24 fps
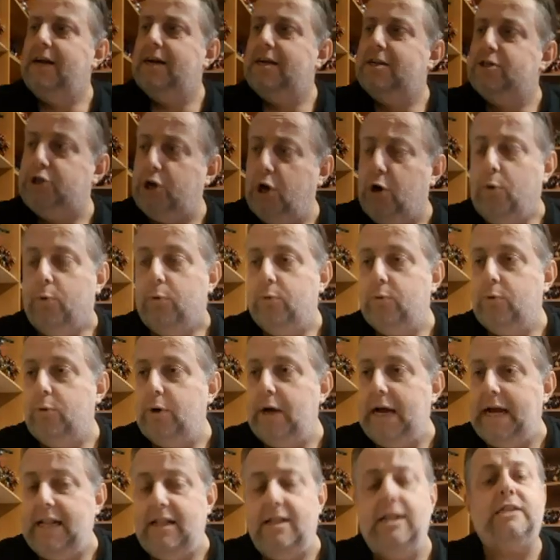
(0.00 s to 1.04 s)
So
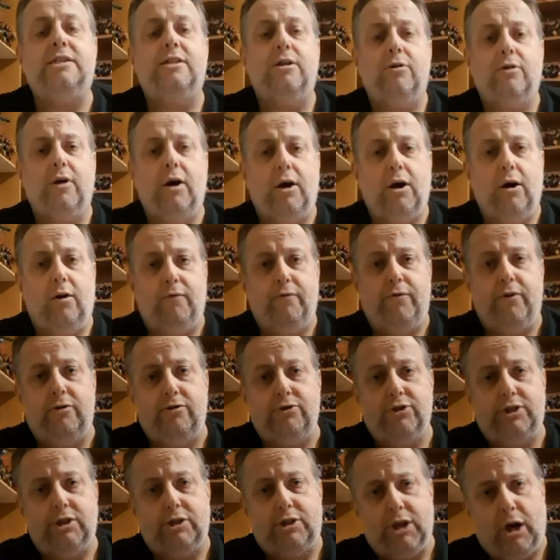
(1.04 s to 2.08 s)
in this Locker
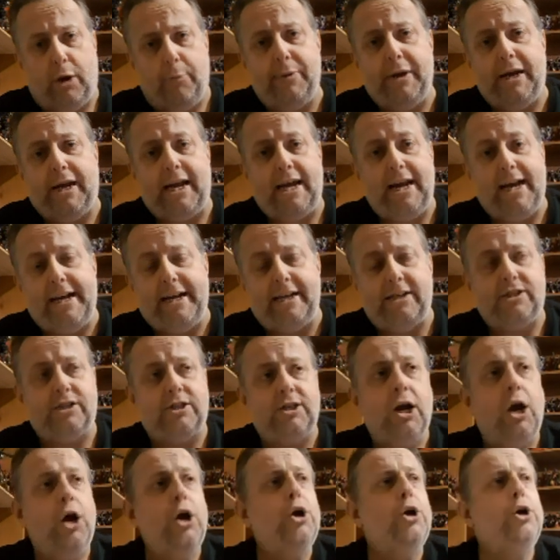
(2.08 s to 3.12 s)
Convos, the topic is:
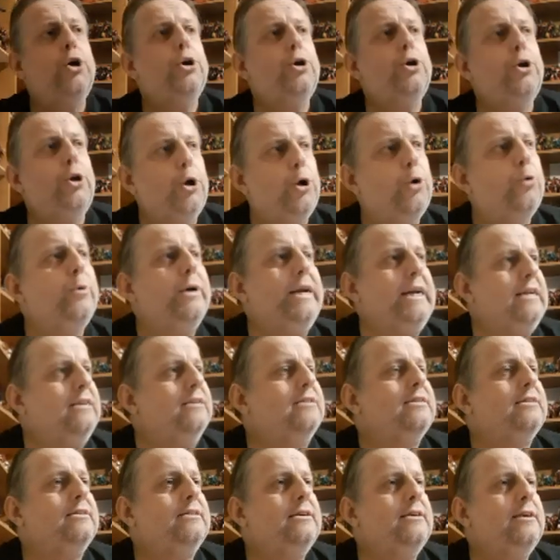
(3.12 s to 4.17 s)
who
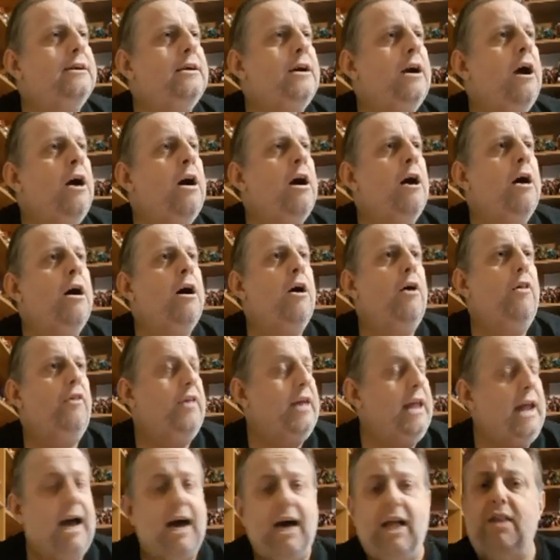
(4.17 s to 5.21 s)
is
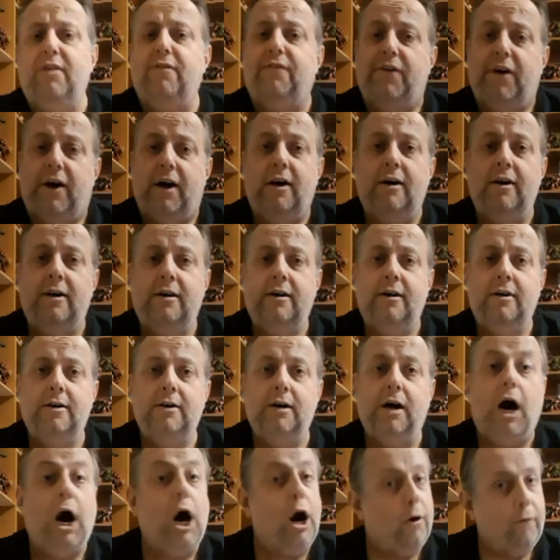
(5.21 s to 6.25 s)
the alpha
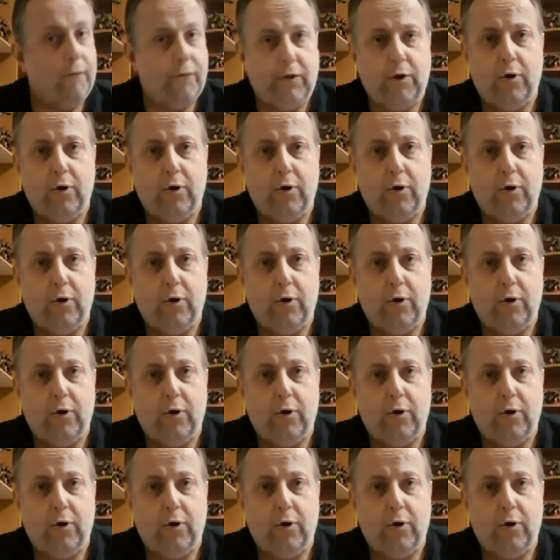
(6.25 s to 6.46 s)
of the